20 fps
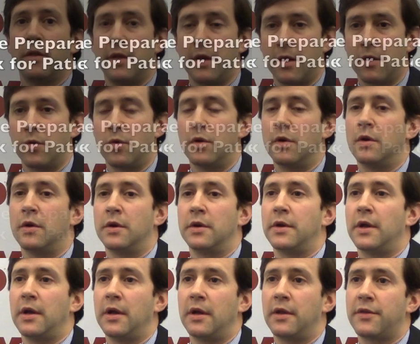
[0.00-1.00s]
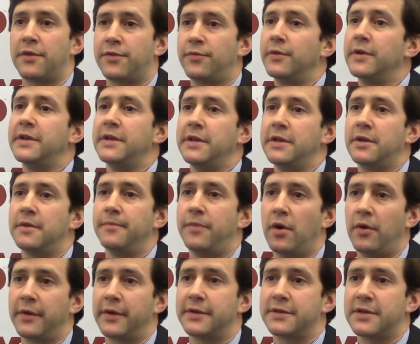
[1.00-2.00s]
There were uh, three
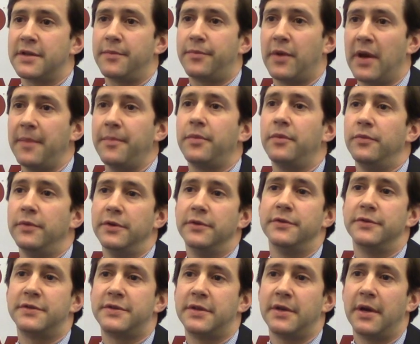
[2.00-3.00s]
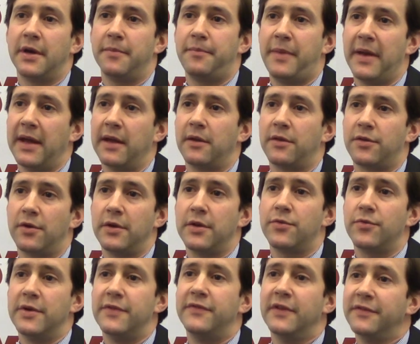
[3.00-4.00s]
components to the prep. We used uh, PEG
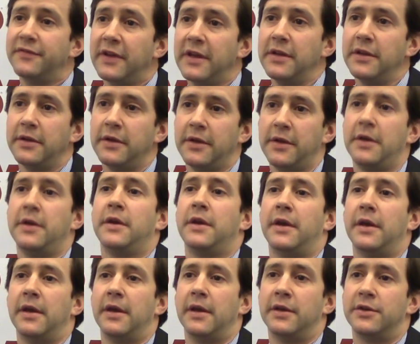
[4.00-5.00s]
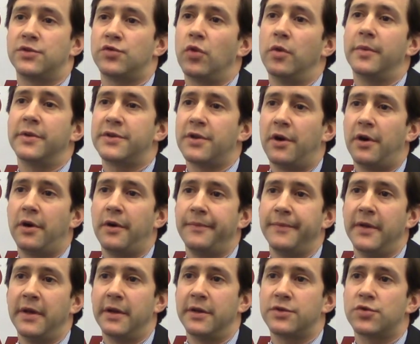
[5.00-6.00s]
3350 and
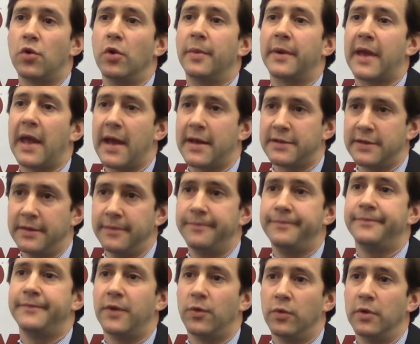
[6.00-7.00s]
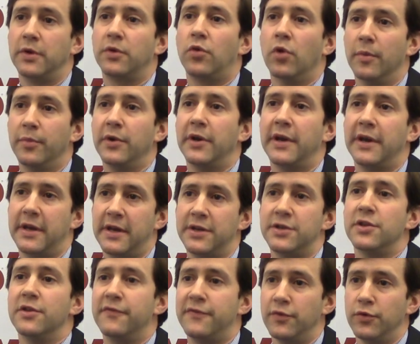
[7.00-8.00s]
sorbitol and ascorbic acid that were incorporated
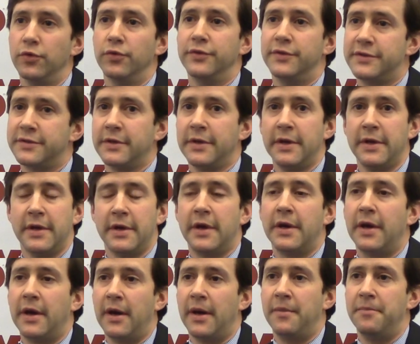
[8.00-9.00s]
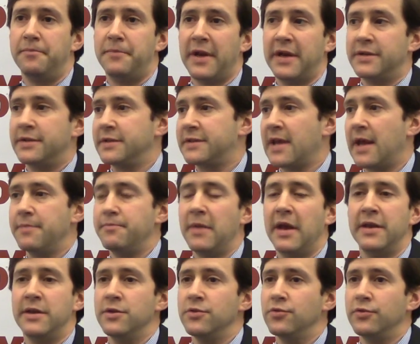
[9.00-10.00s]
into the foods. Um, patients had
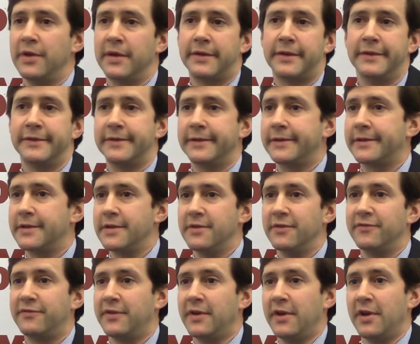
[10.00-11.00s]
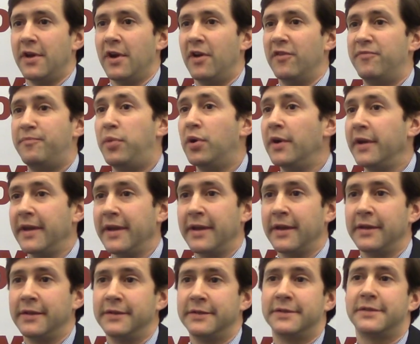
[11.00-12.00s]
menu that consisted of, of
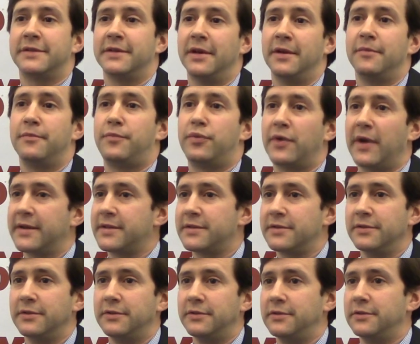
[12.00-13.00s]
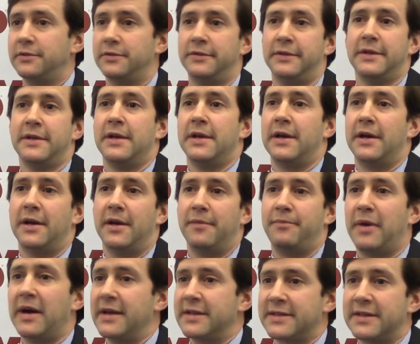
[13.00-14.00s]
puddings, uh, pretzel, uh,
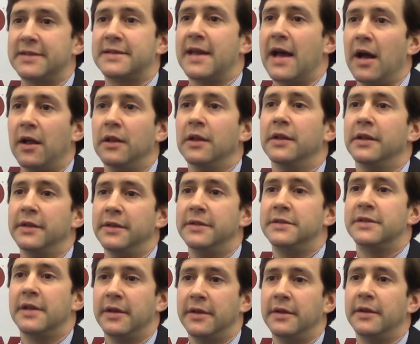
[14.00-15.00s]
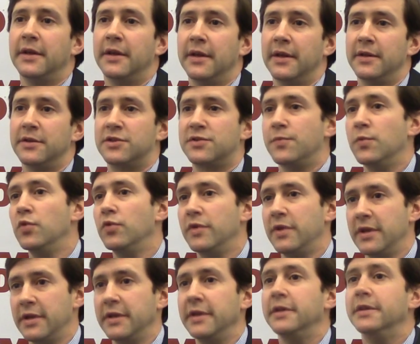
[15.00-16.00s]
pasta salads, and, and
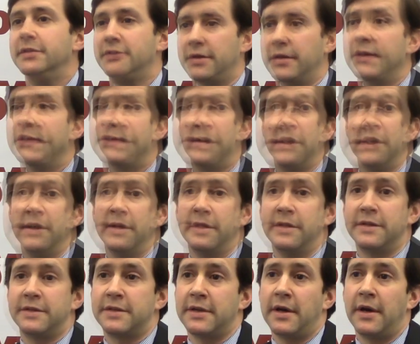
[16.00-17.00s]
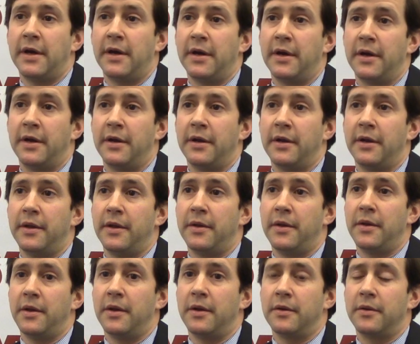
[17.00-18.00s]
smoothies. And is uh,
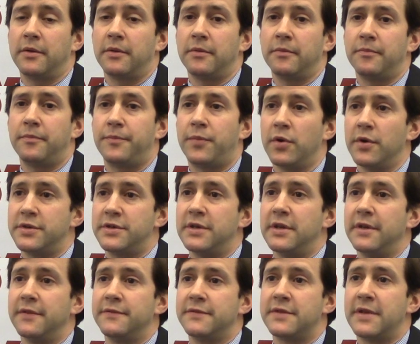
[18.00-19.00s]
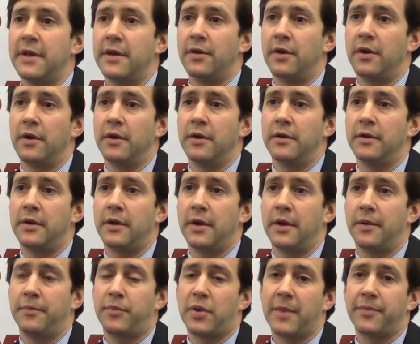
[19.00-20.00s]
uh, purgatives that are
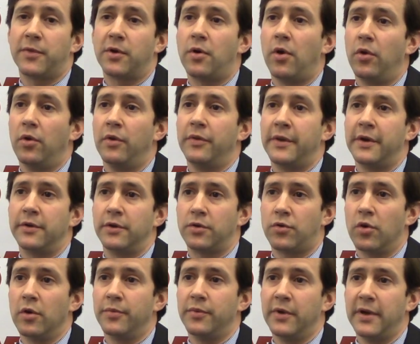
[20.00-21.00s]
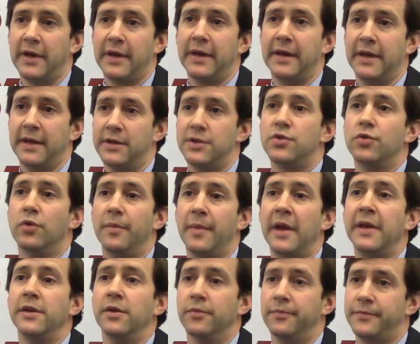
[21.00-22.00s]
uh, prep the colon that are incorporated into a
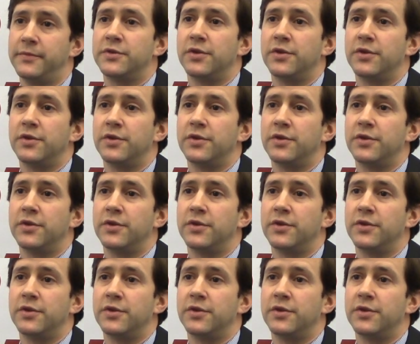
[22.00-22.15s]
menu.